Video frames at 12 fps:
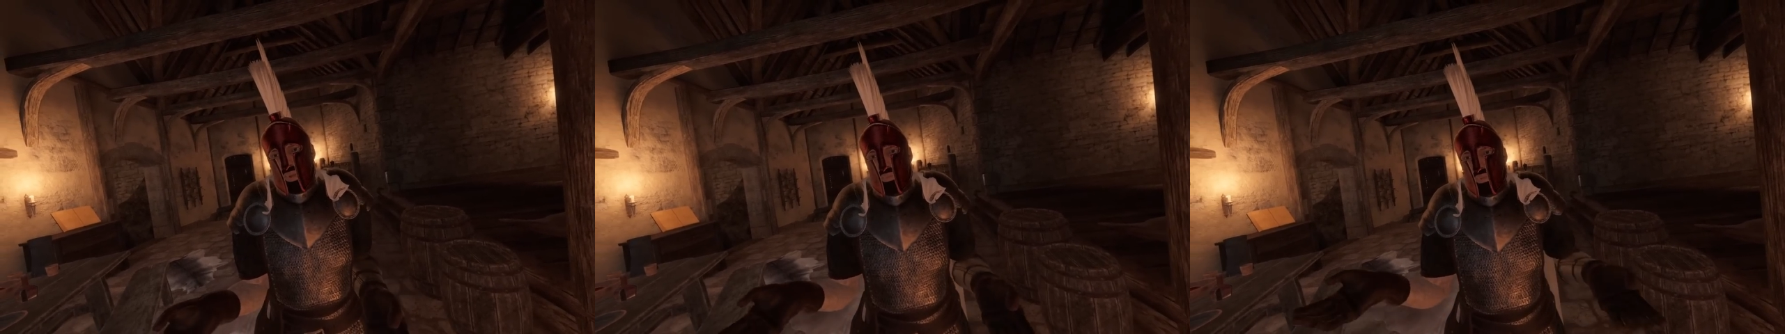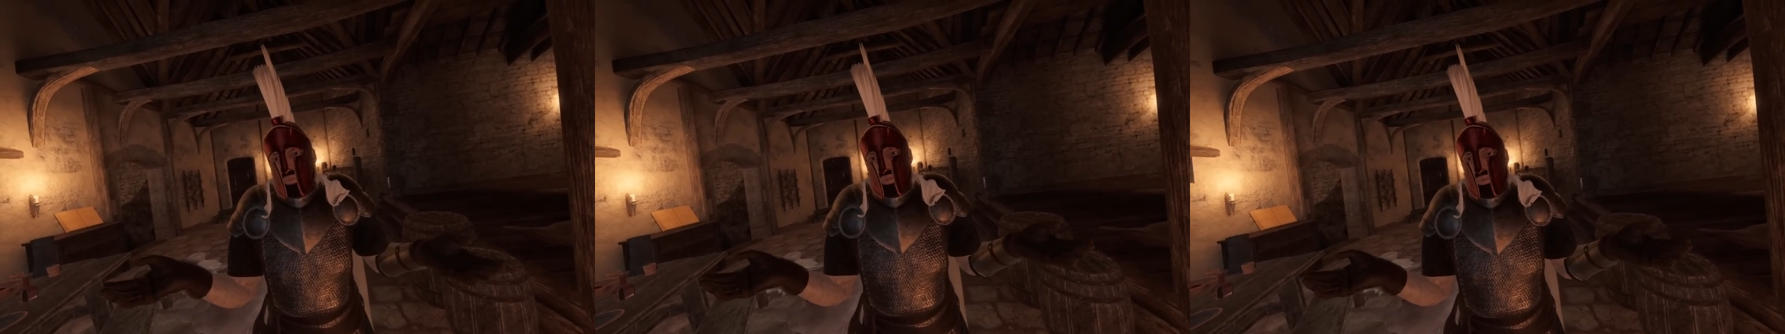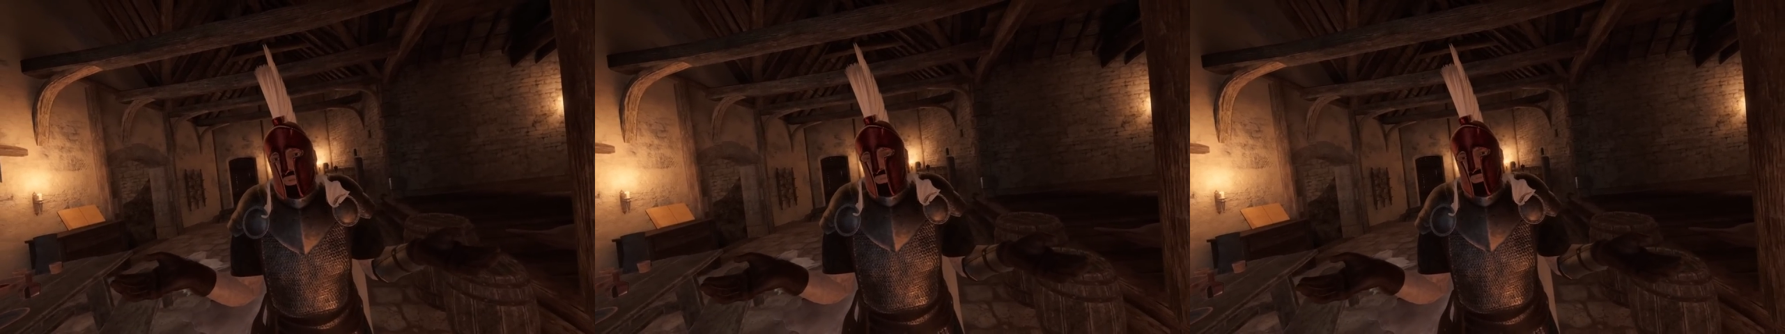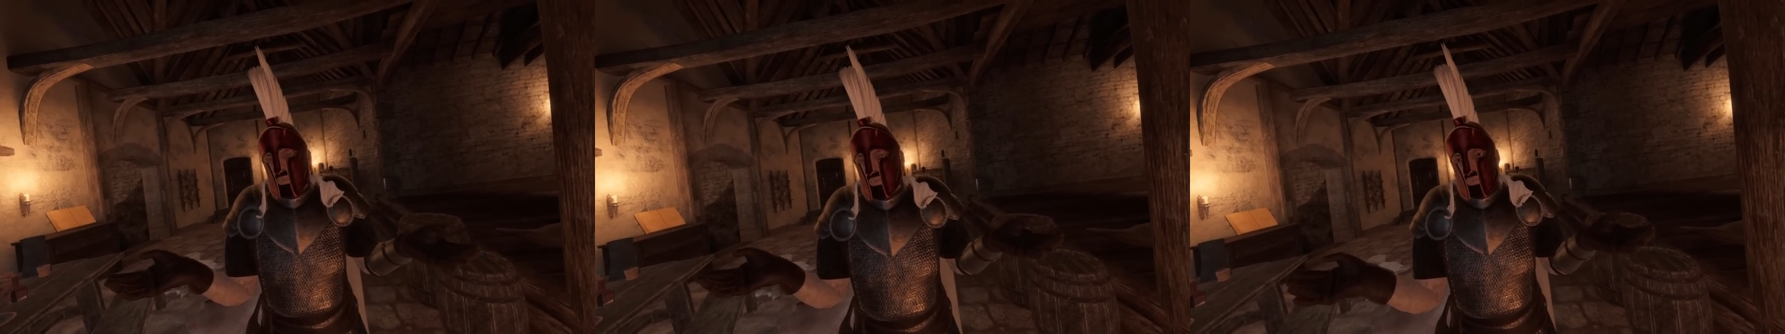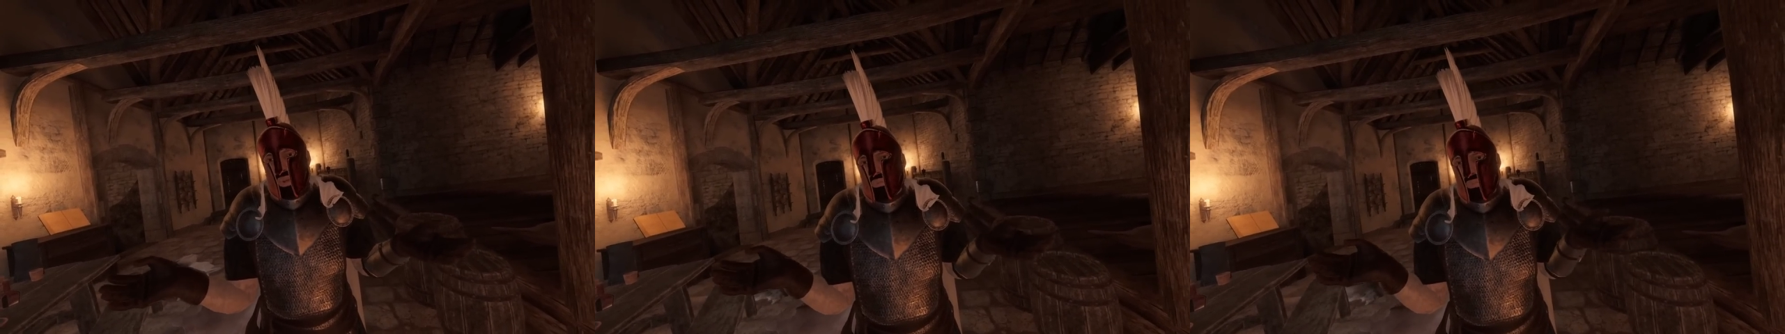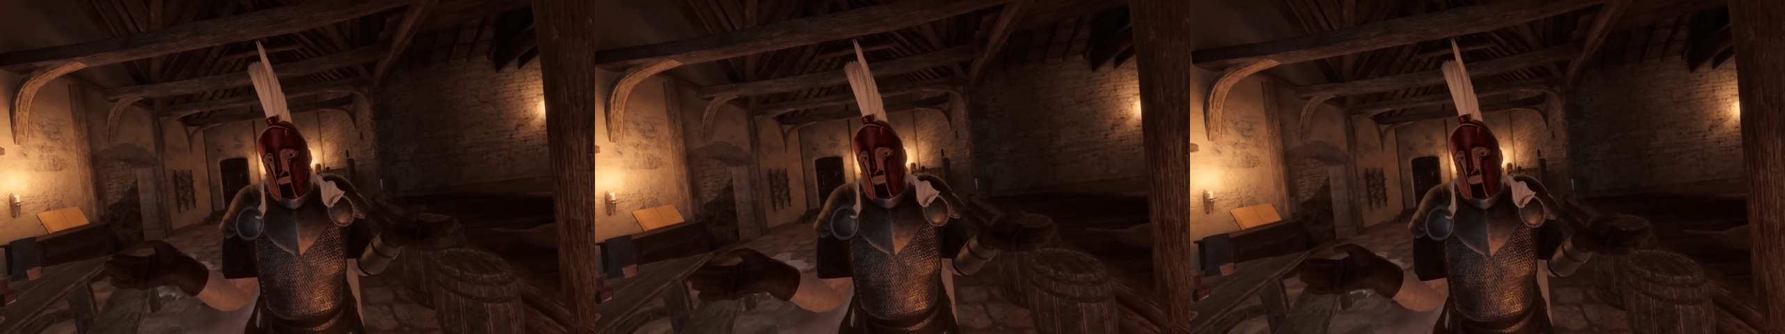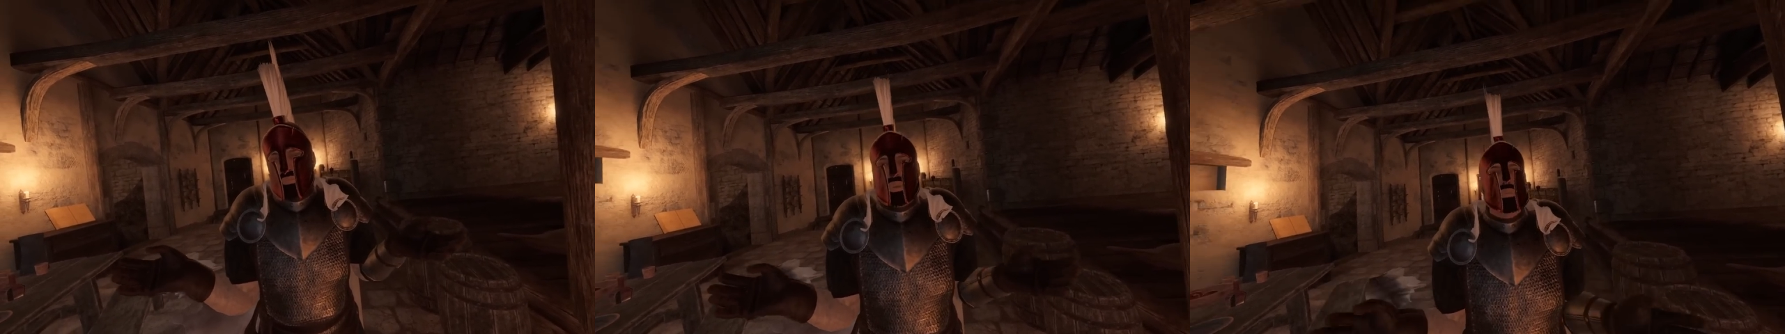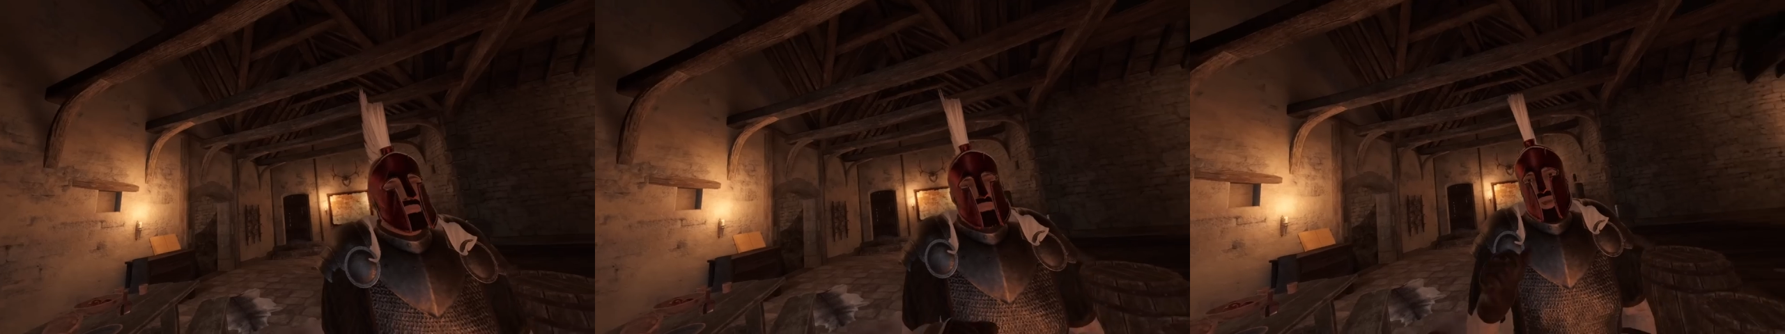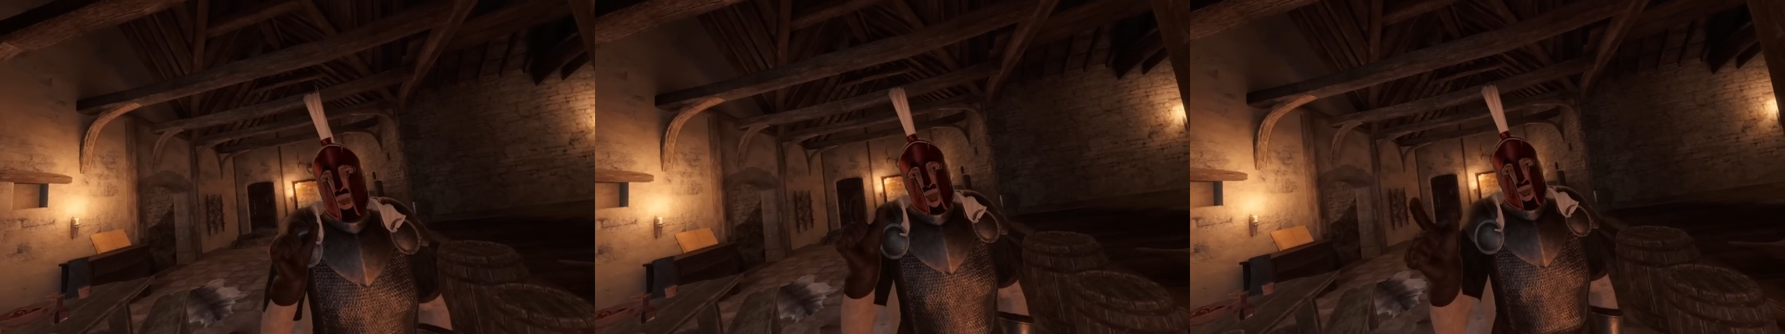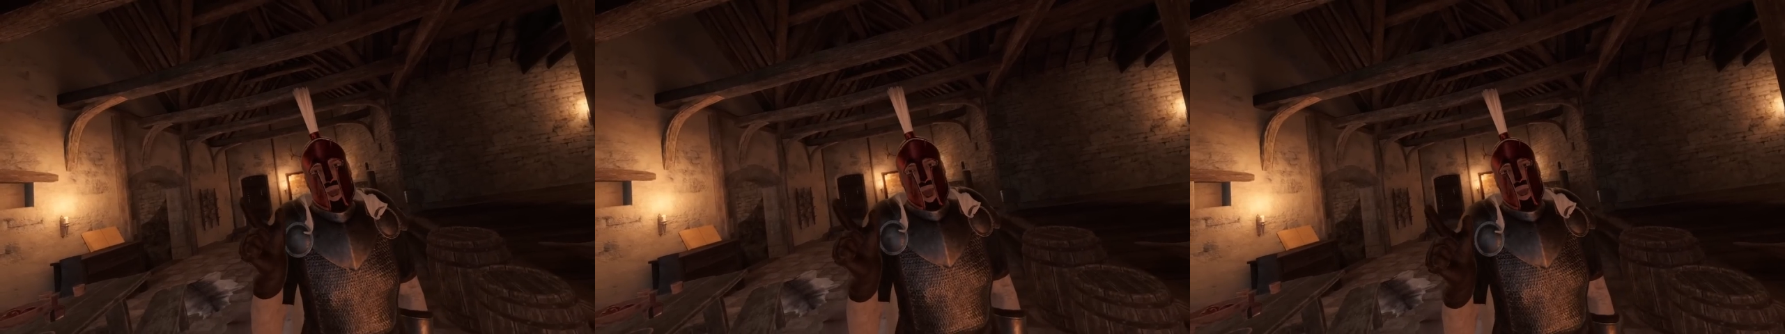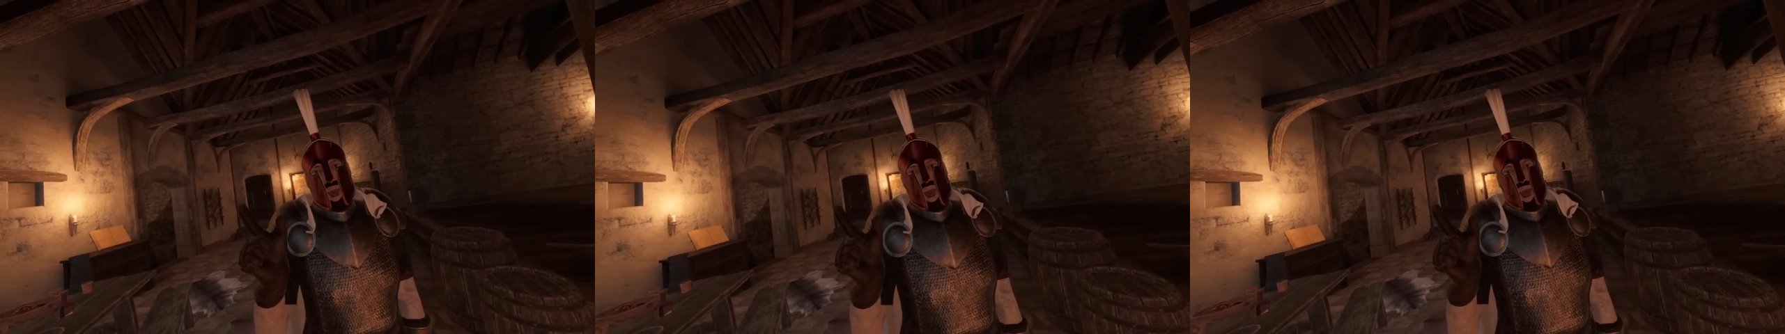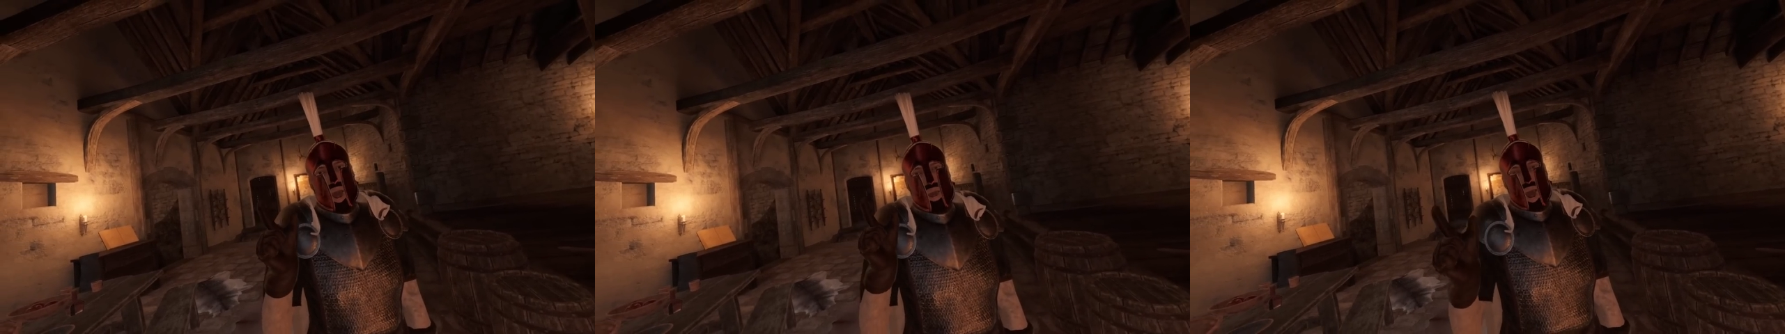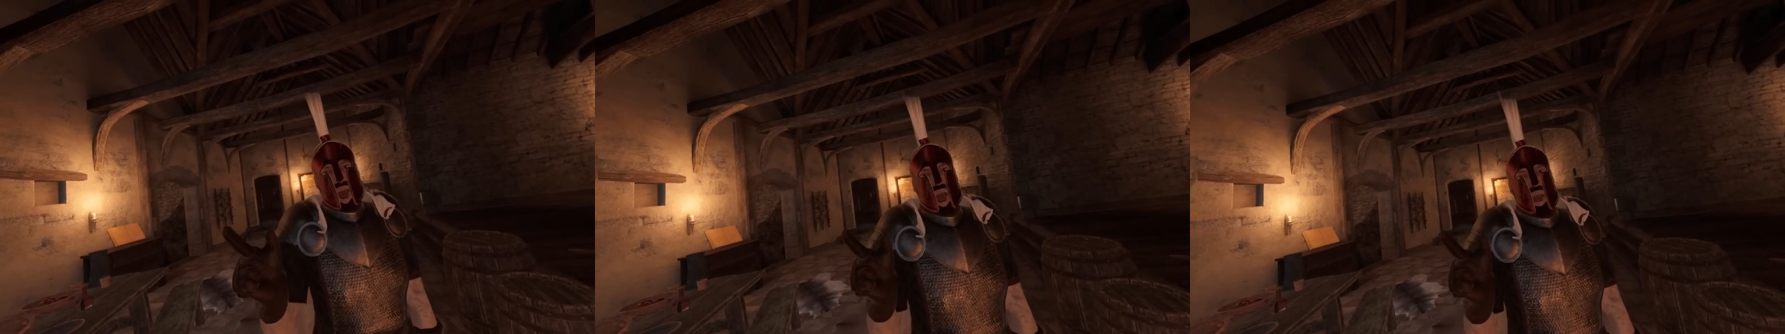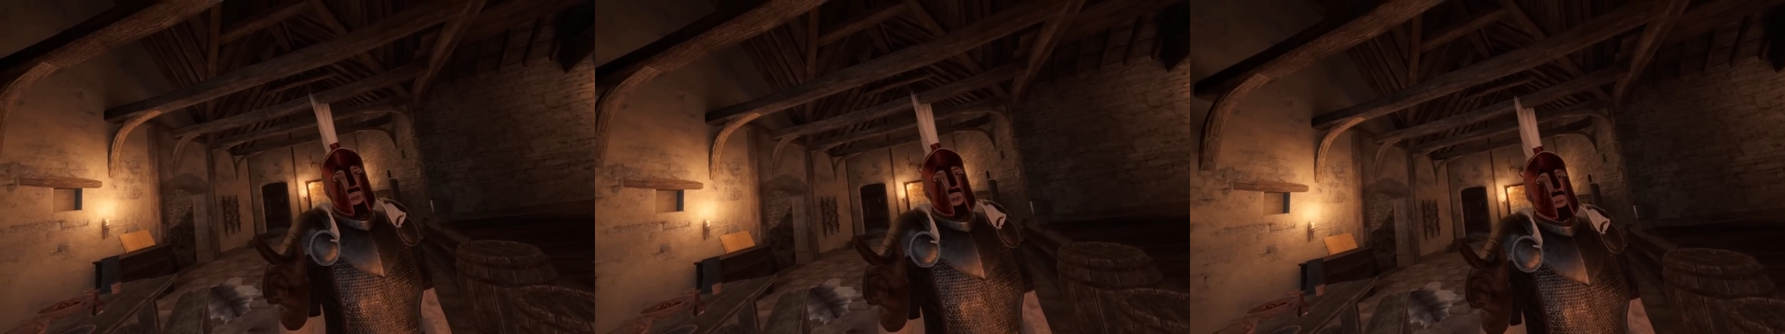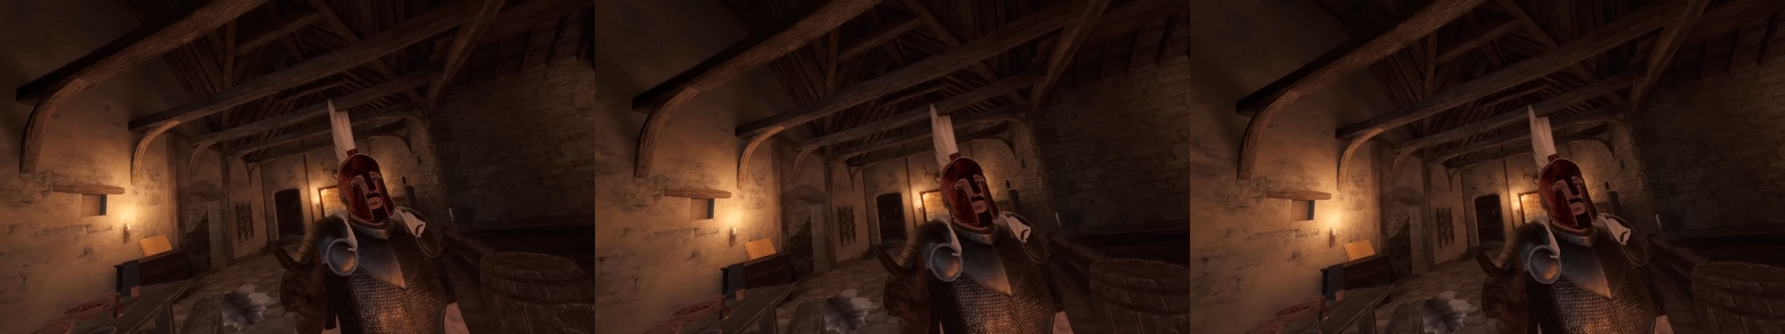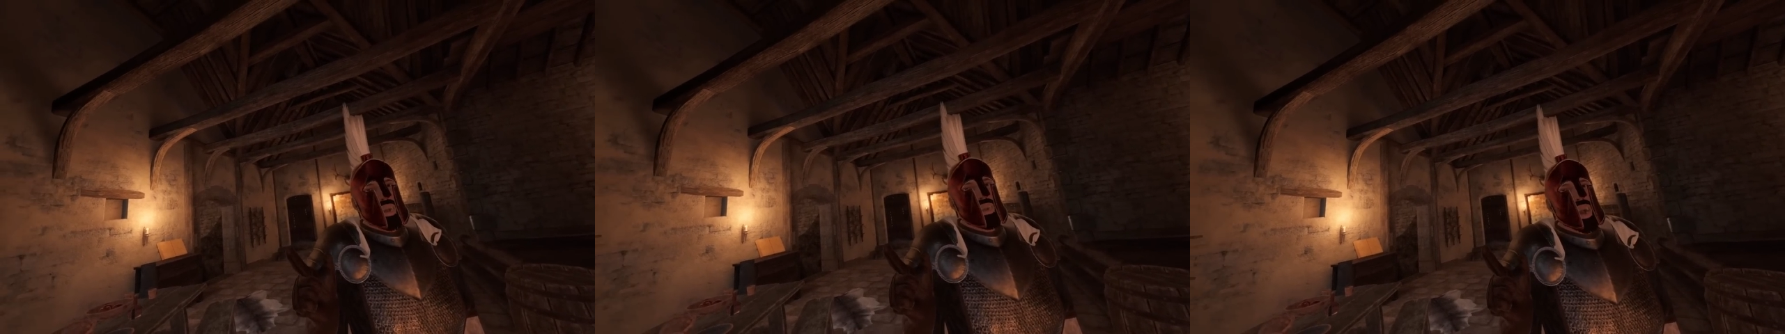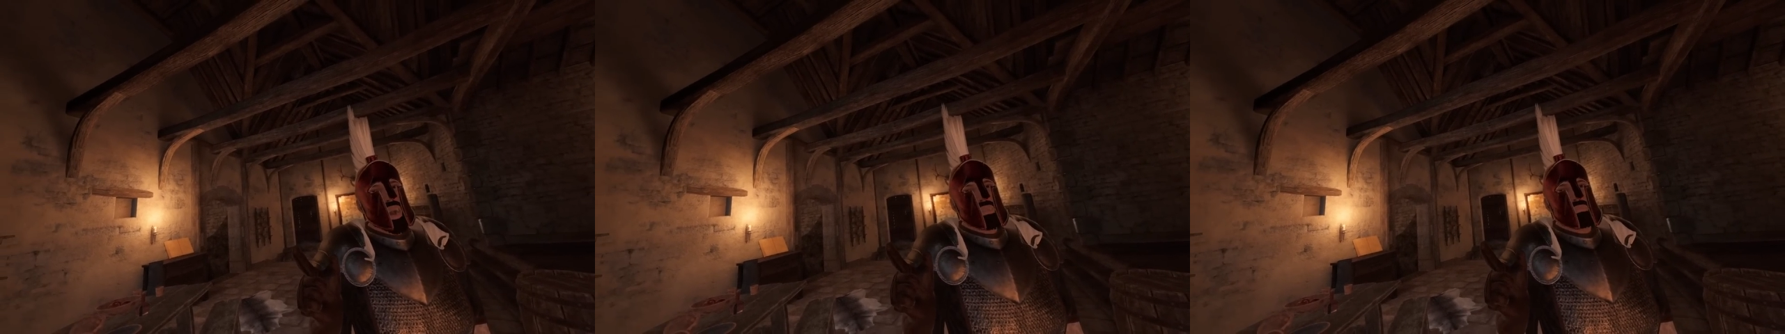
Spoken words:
Nobody's mouth can be seen.